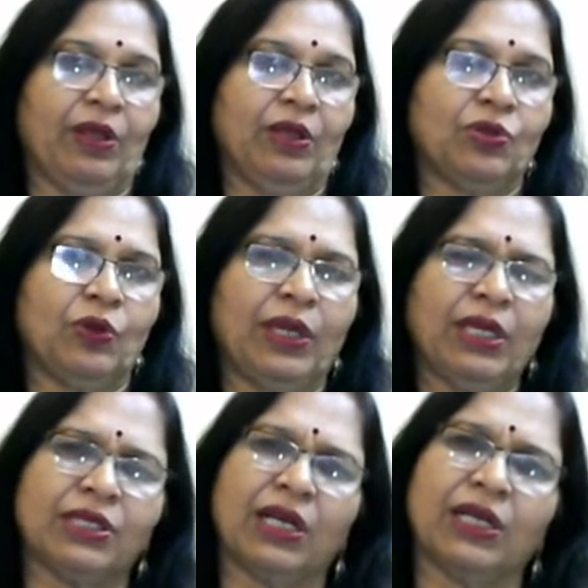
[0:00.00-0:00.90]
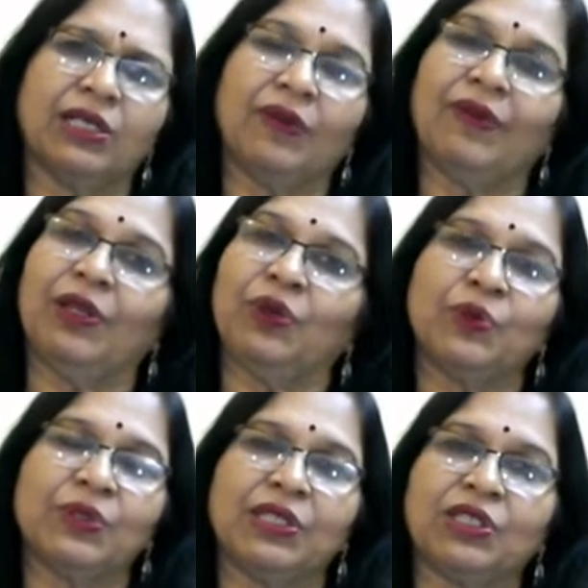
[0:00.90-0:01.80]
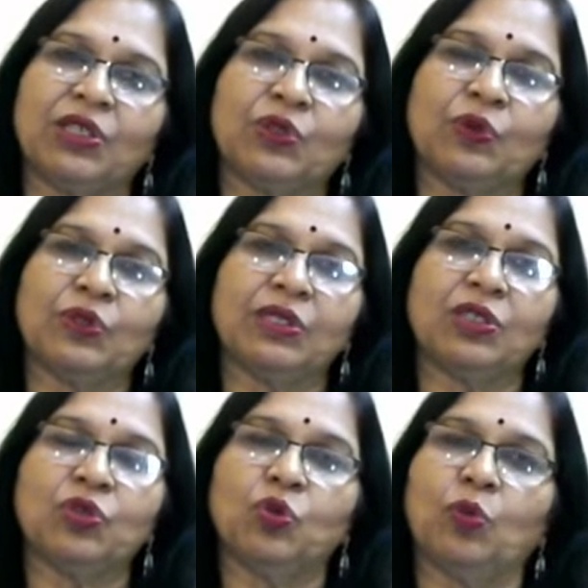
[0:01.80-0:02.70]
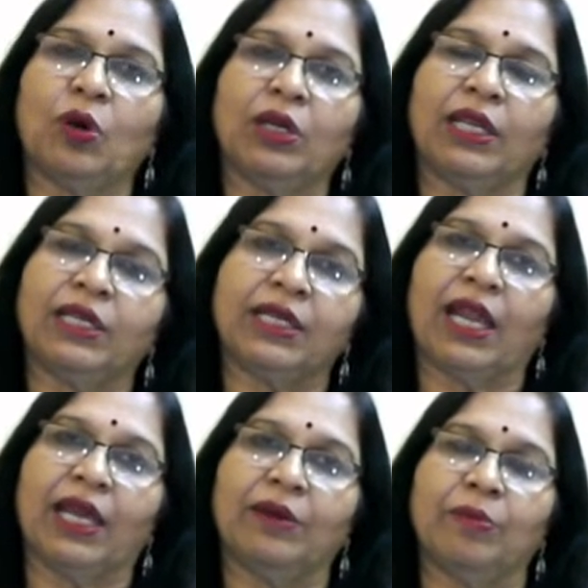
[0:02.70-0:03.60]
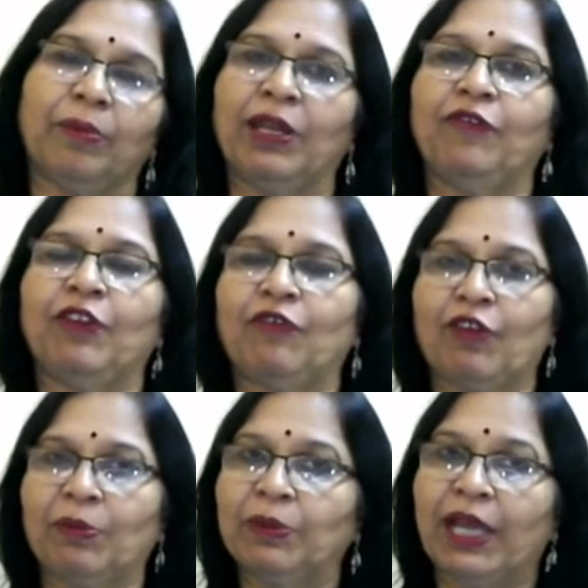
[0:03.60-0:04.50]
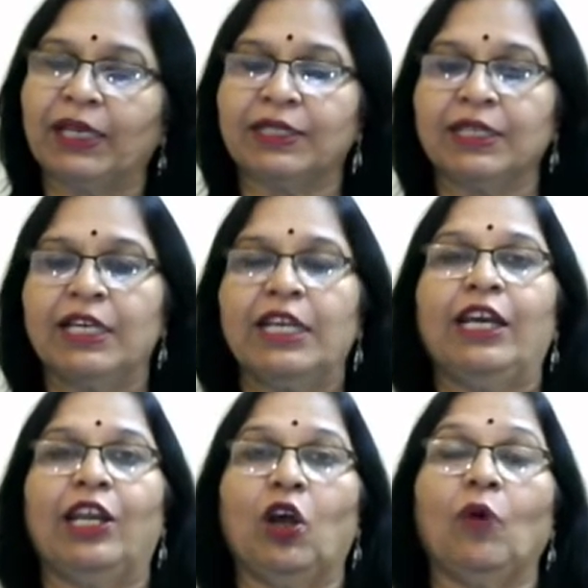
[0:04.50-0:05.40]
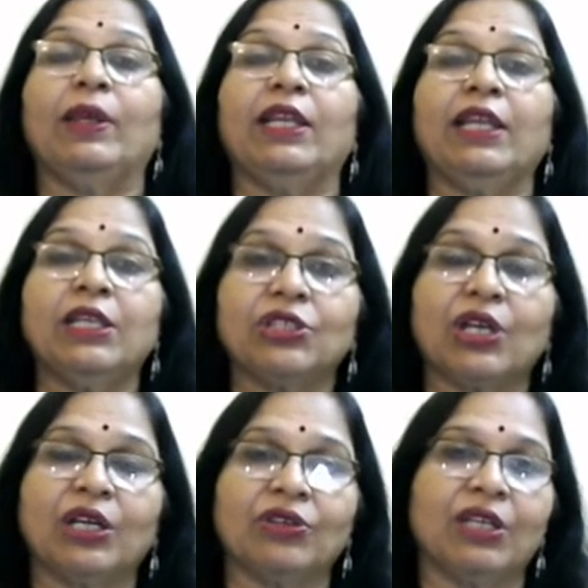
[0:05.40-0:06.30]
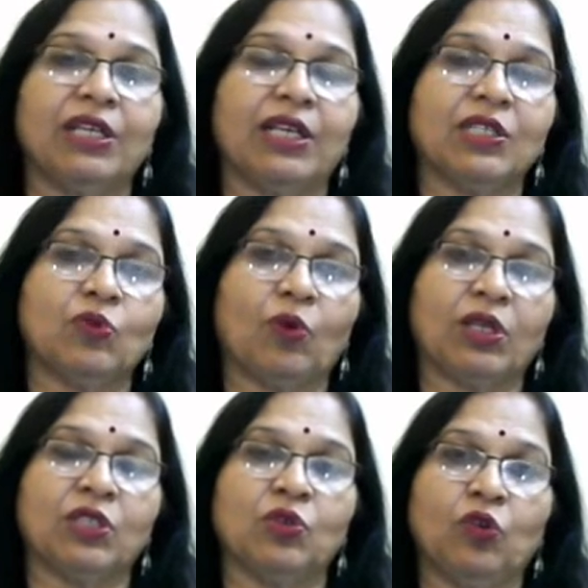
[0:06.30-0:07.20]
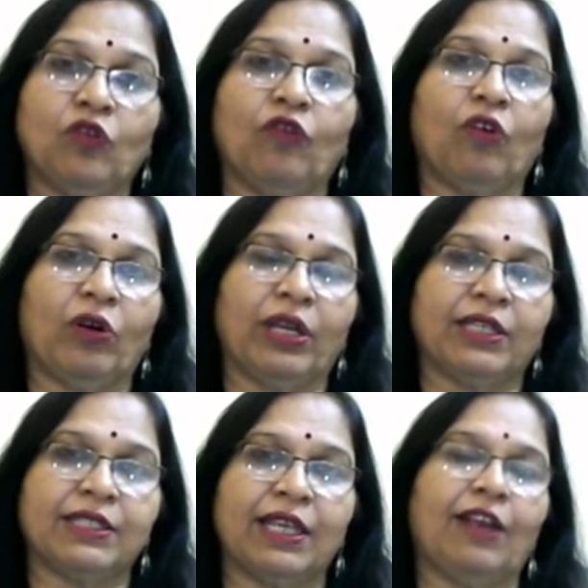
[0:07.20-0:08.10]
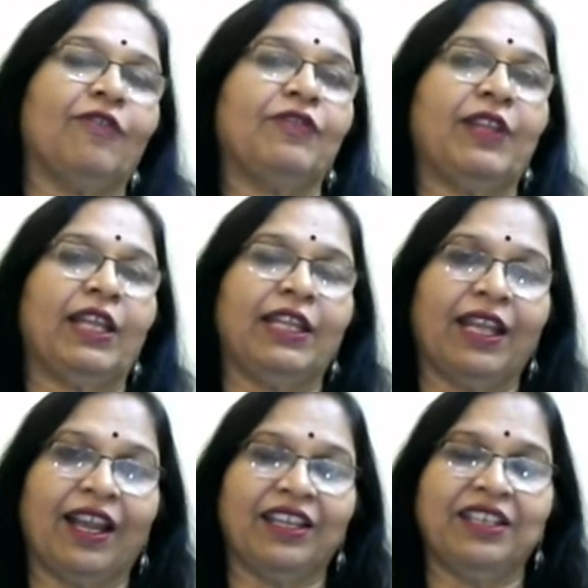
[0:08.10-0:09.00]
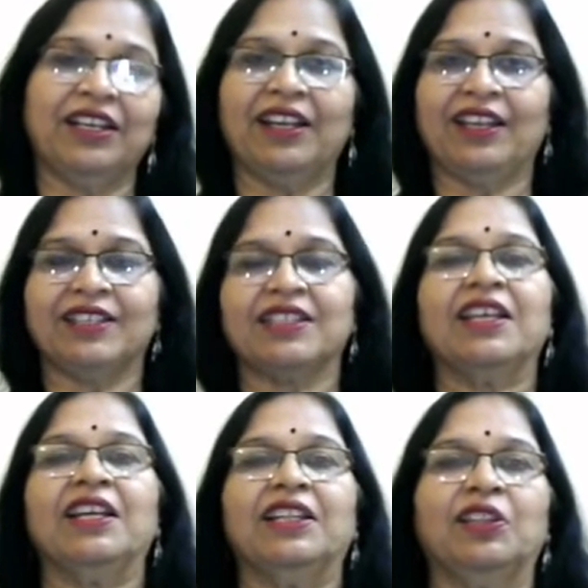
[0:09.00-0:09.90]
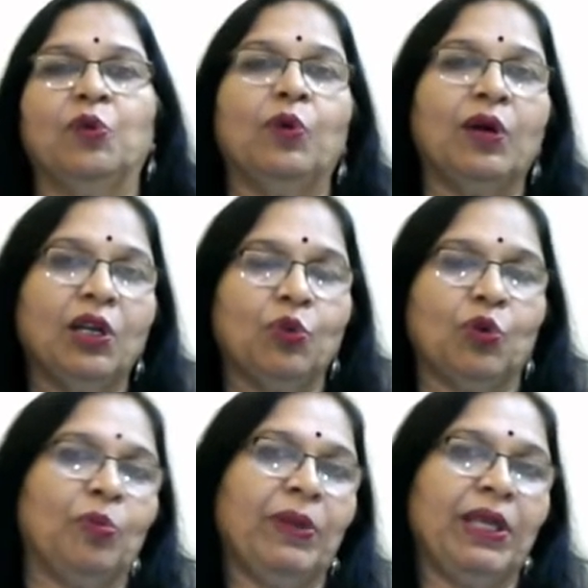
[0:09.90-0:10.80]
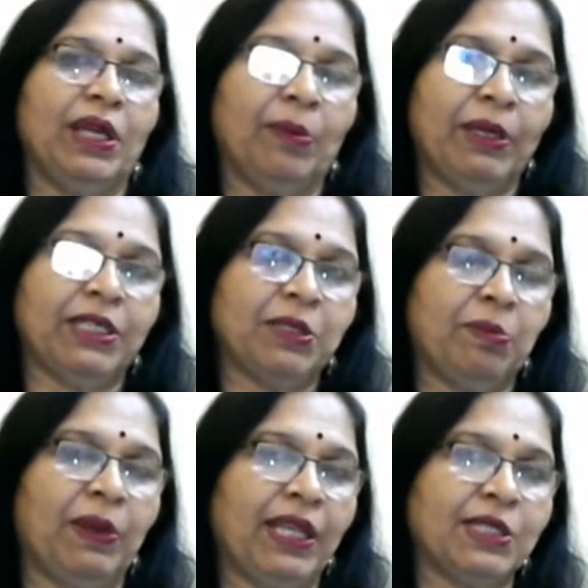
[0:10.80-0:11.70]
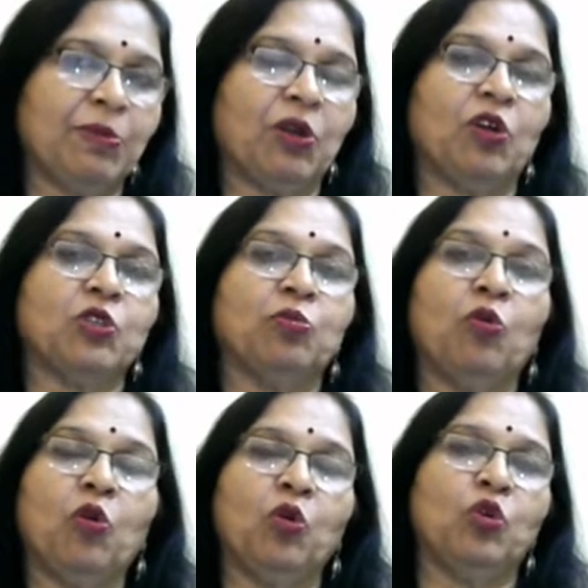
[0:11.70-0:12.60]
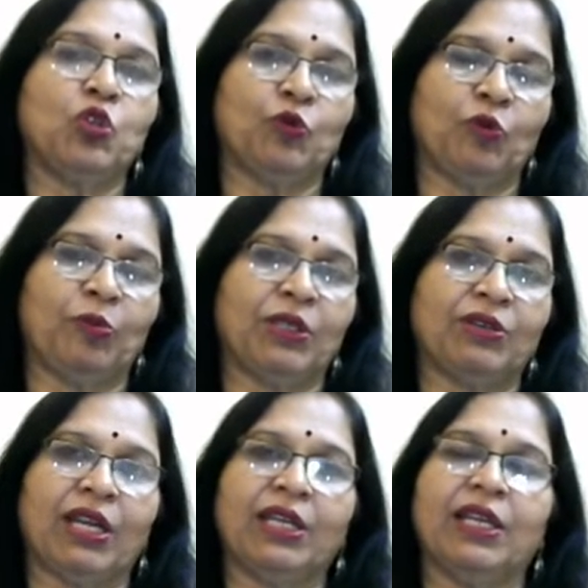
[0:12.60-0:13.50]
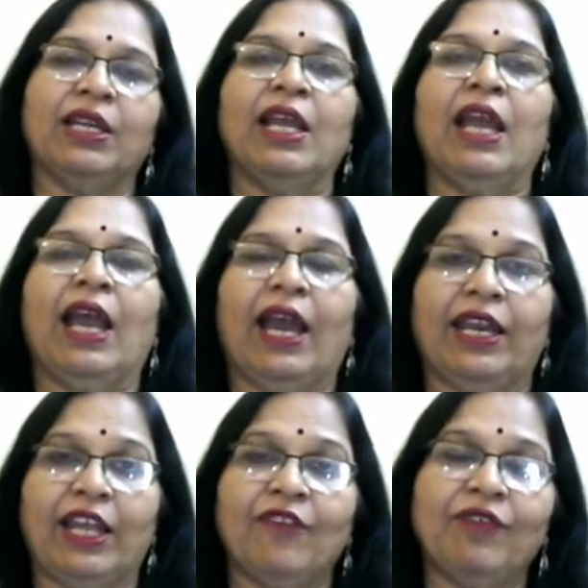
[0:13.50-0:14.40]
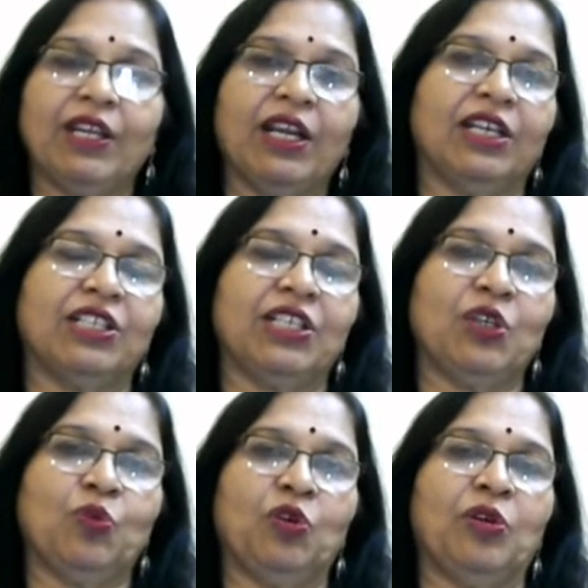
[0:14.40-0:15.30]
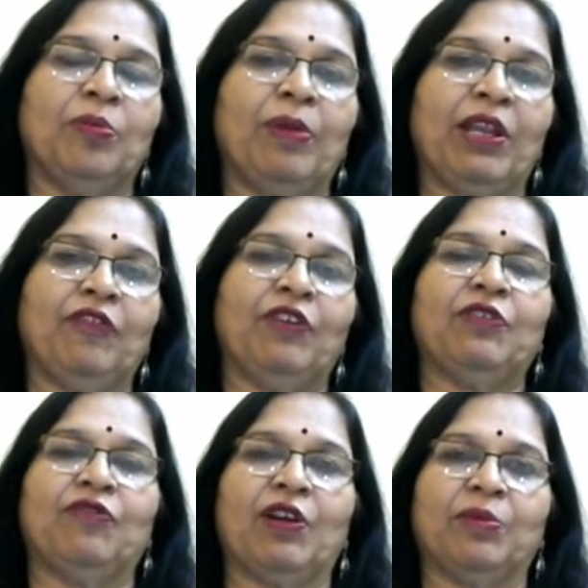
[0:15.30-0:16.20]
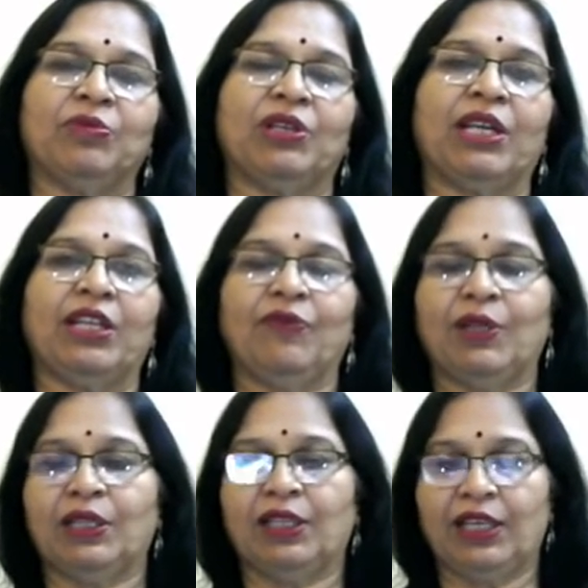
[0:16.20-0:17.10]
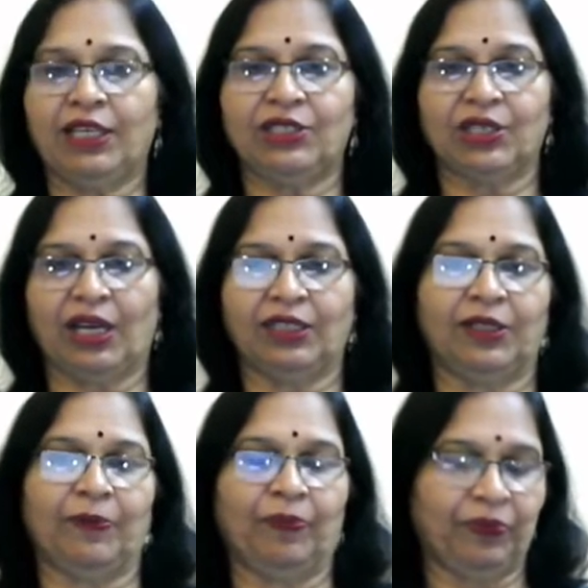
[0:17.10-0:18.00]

So each country will use its resources to what it can benefit from that. Now, when each country does what is good for itself, then the idea is the world would be a better place because more goods will be traded and every country would benefit from trading with each other.